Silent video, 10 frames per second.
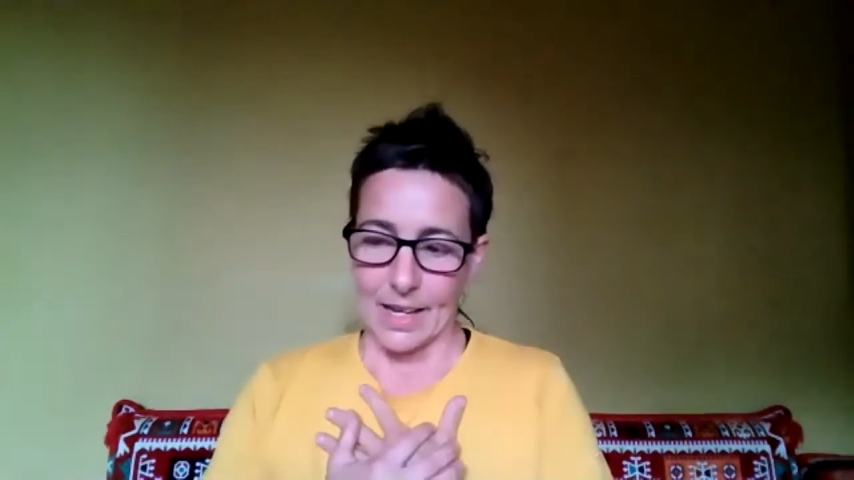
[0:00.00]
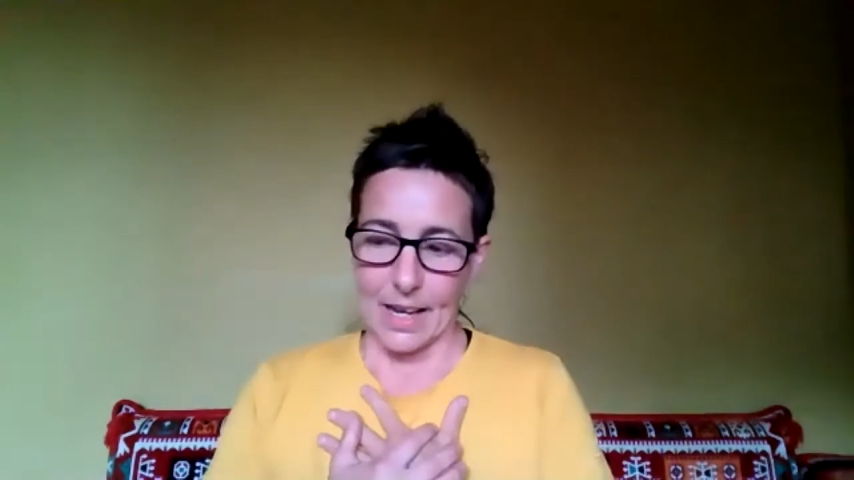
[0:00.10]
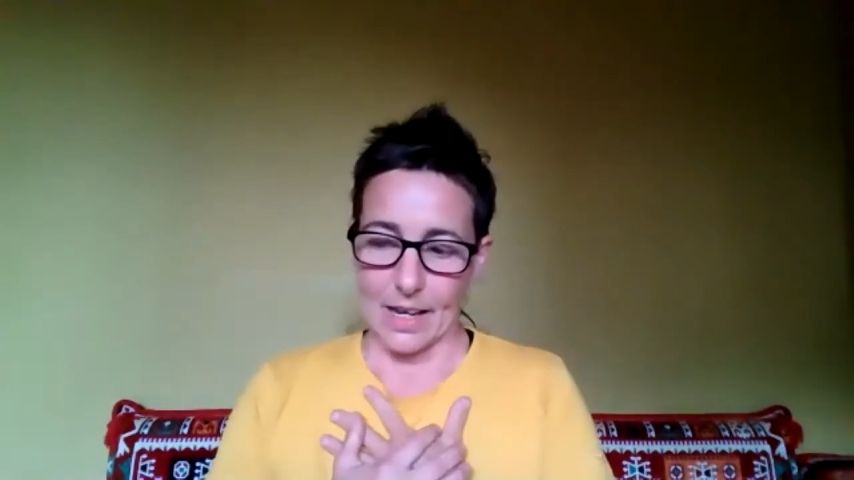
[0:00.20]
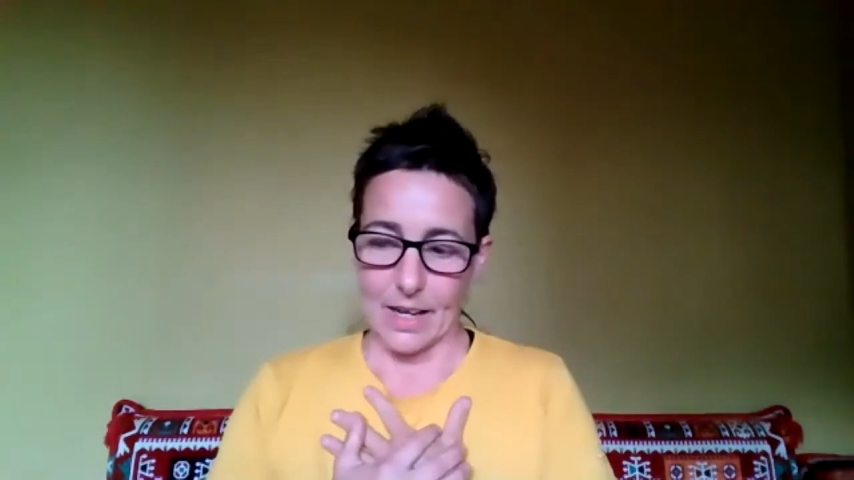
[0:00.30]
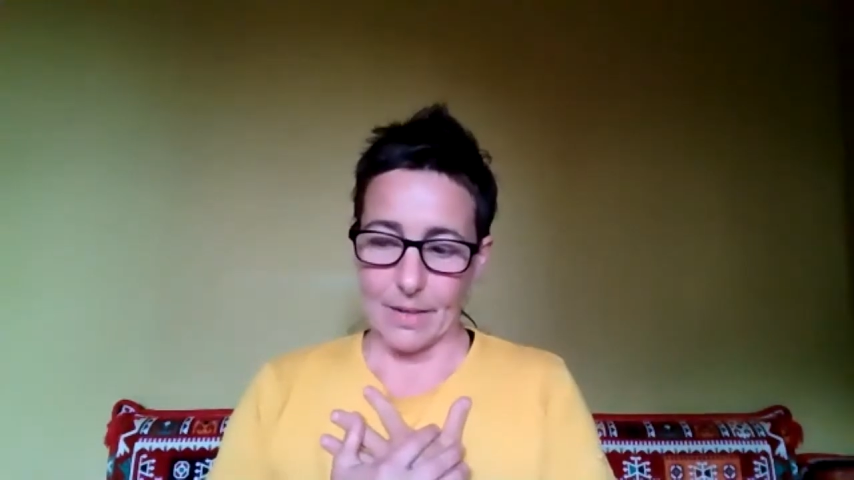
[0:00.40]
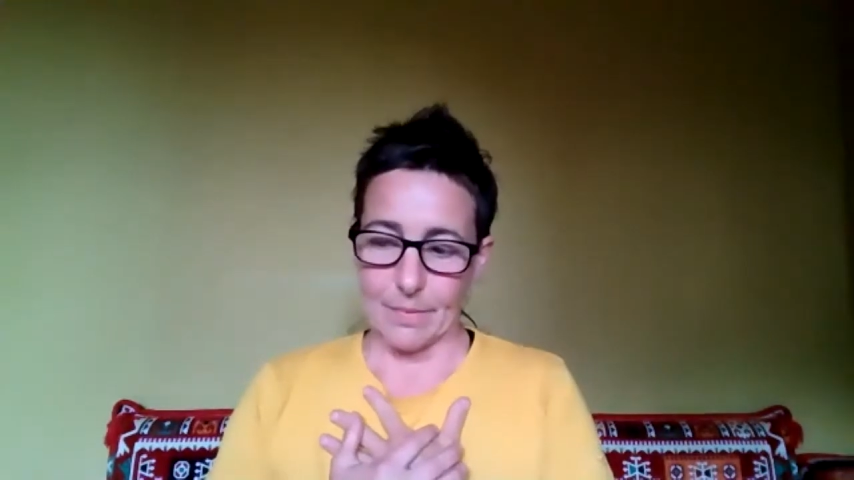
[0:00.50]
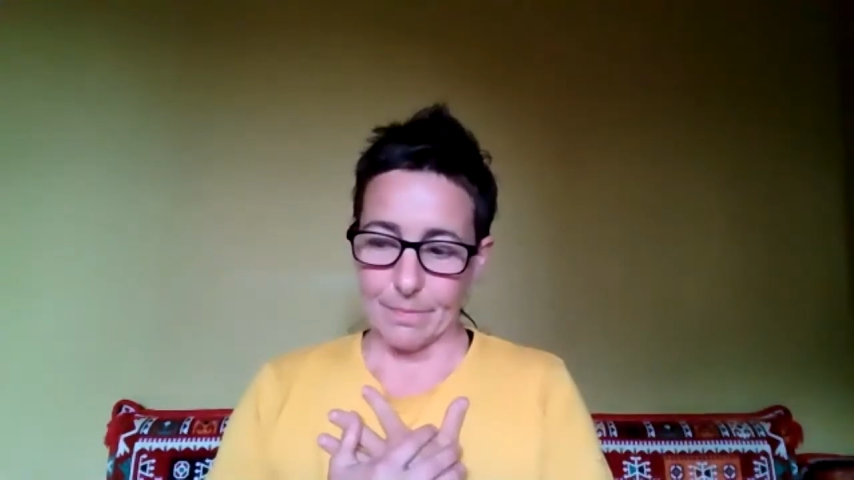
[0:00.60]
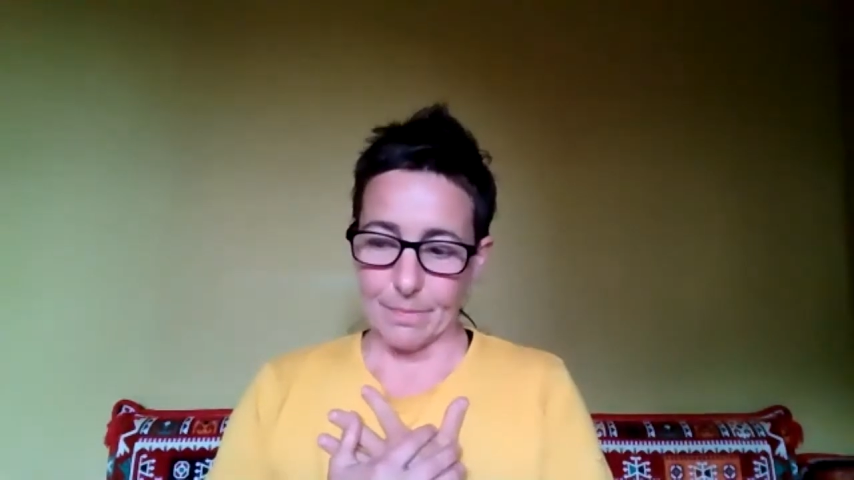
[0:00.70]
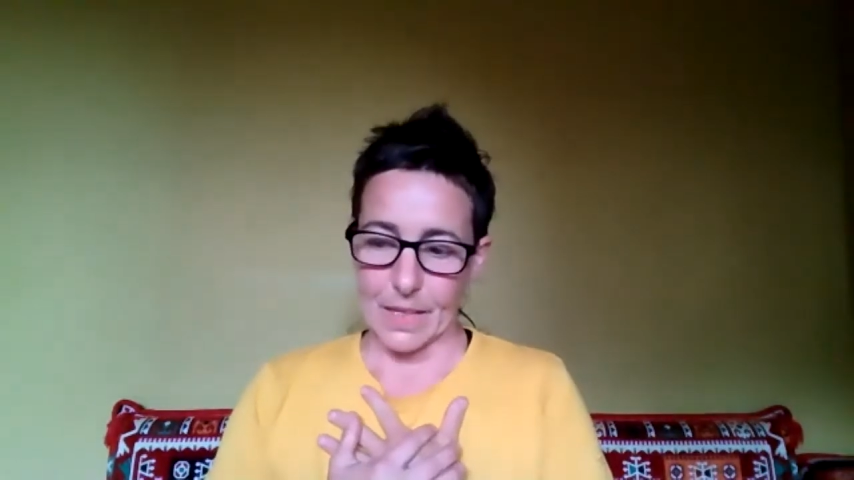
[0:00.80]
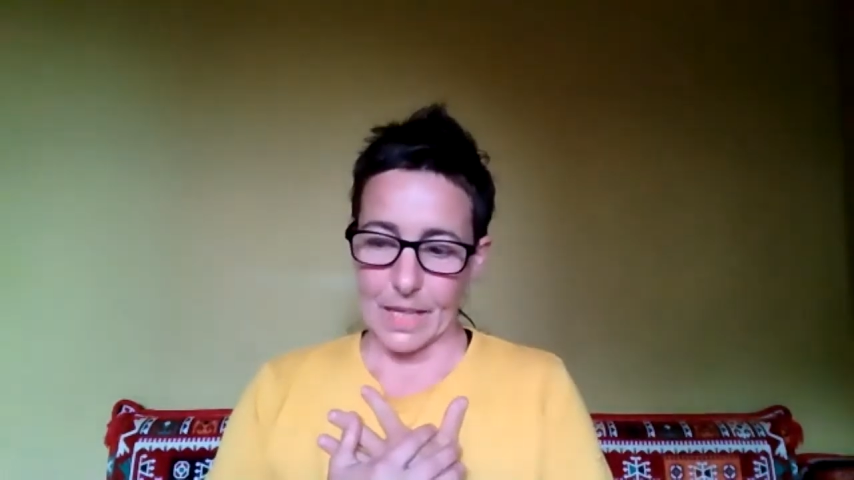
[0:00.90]

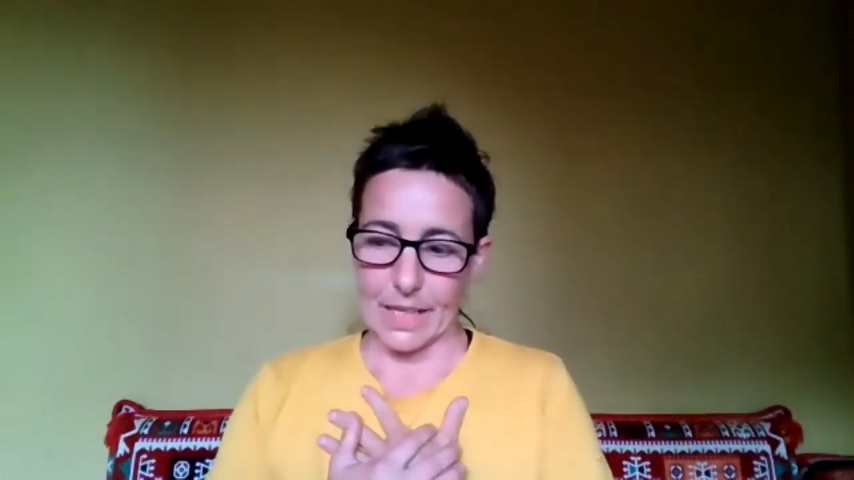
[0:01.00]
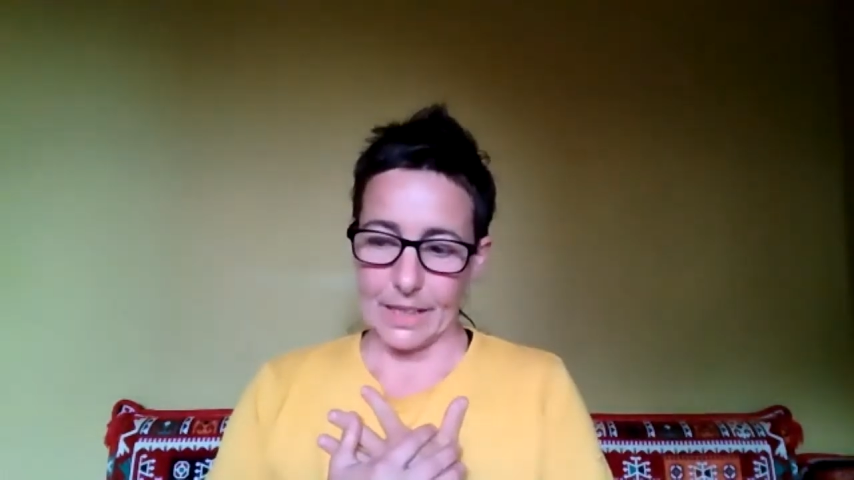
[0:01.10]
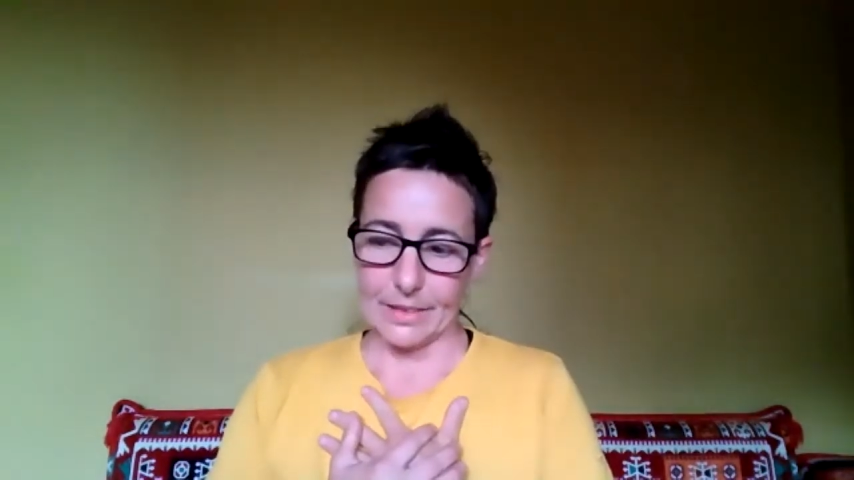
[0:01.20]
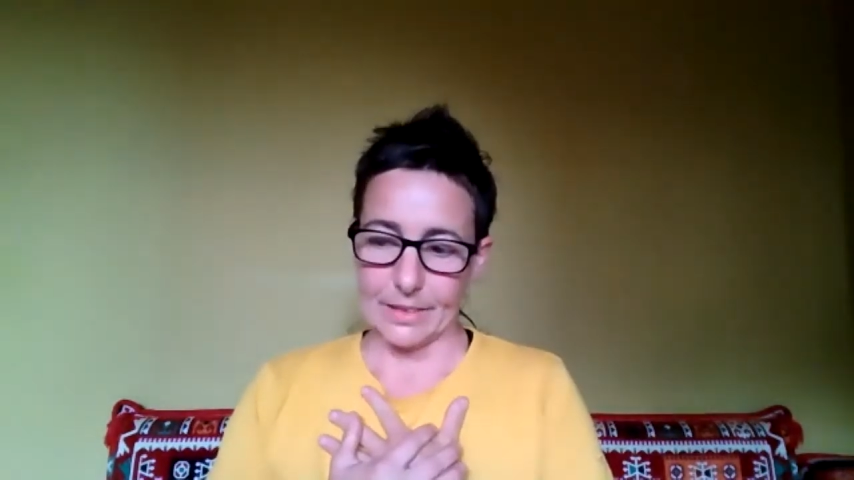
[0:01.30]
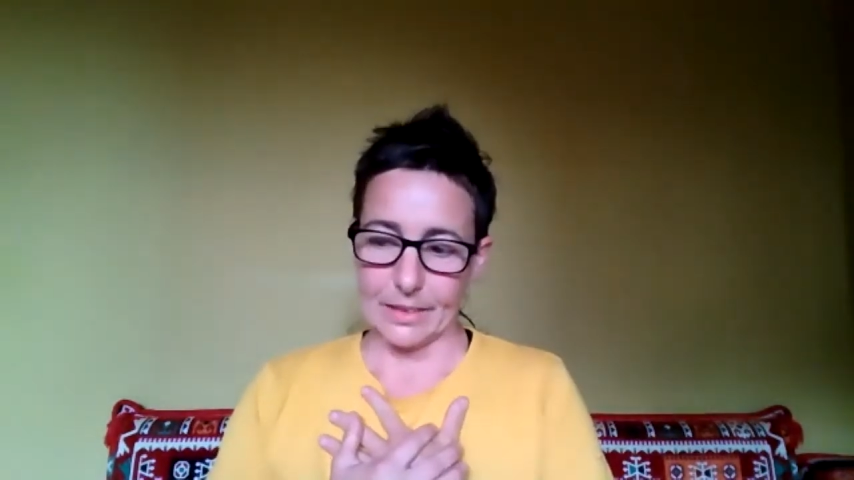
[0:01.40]
It's